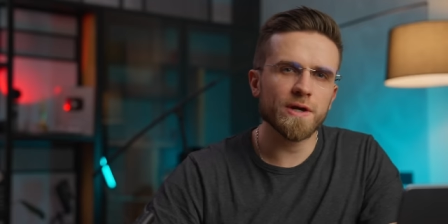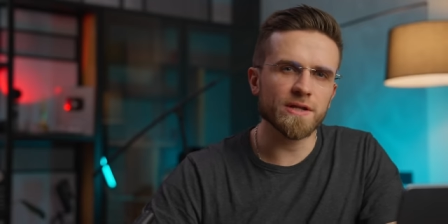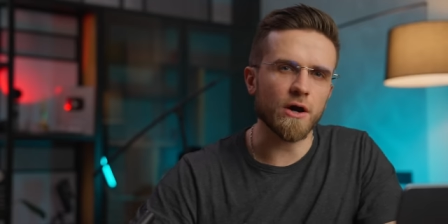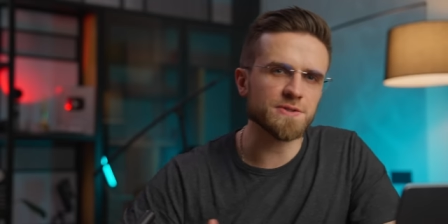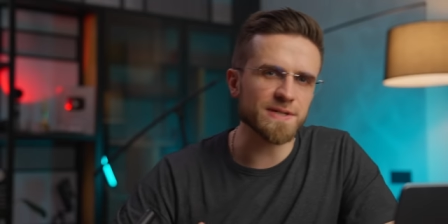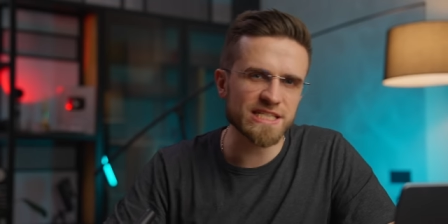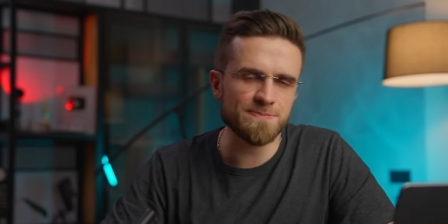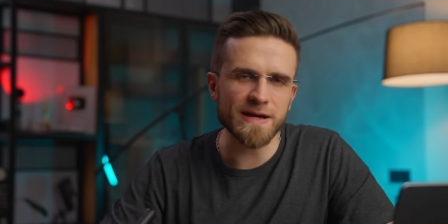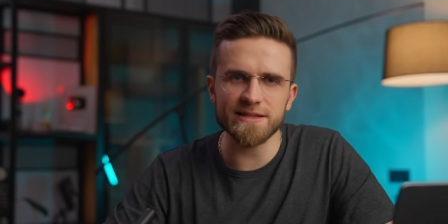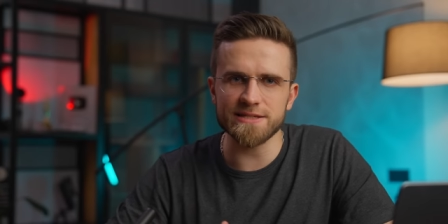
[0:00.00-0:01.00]
We can also
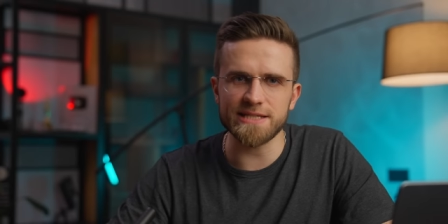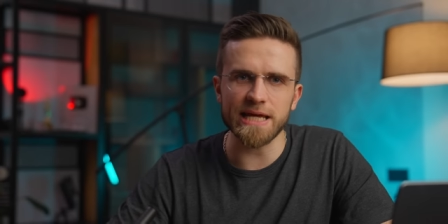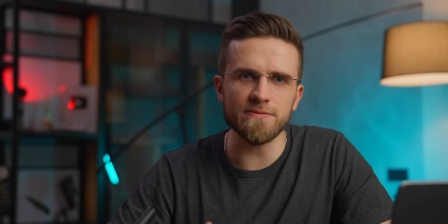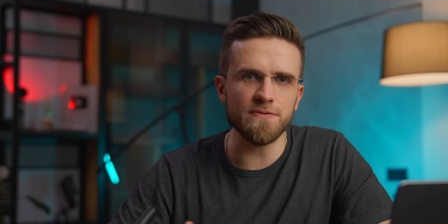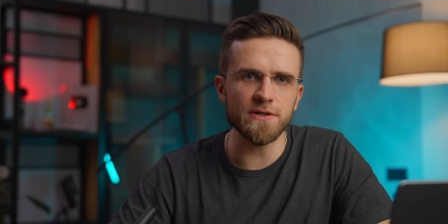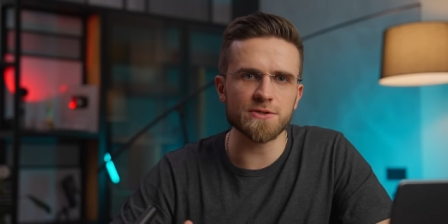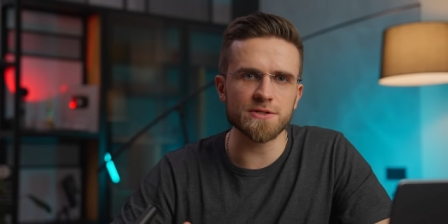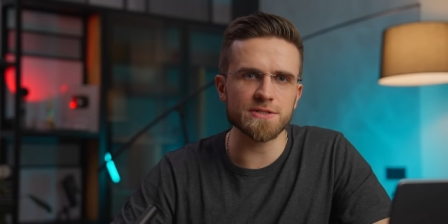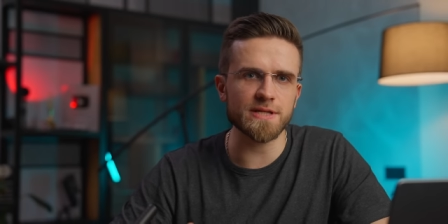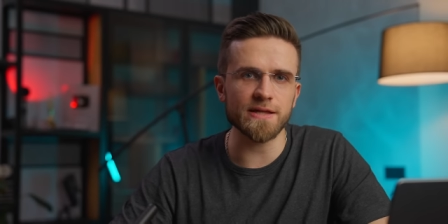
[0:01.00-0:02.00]
expect the same
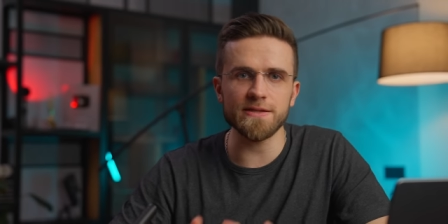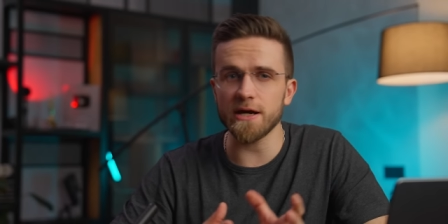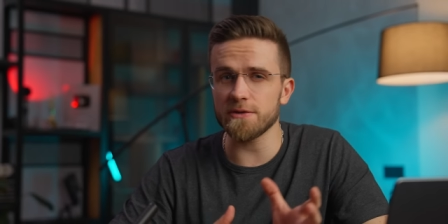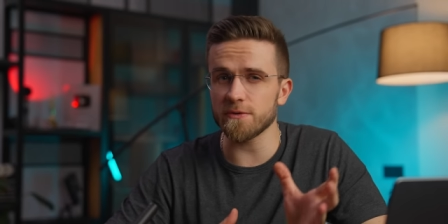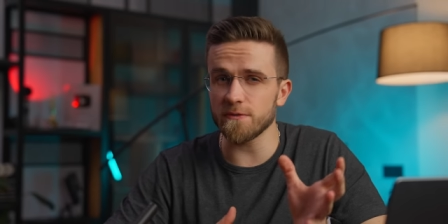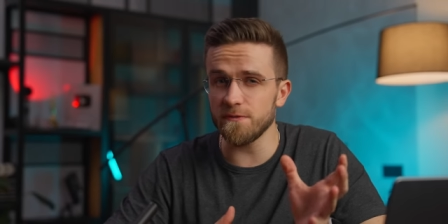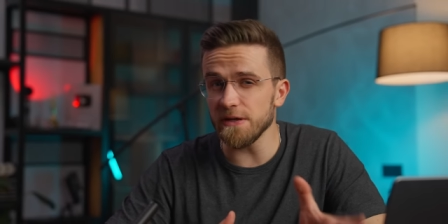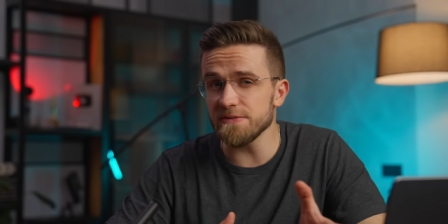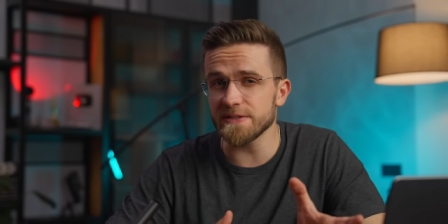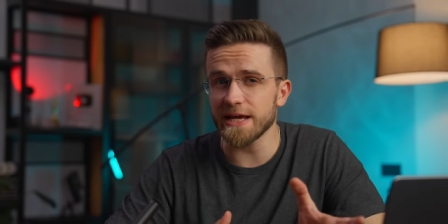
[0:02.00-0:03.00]
features that the iPhone 15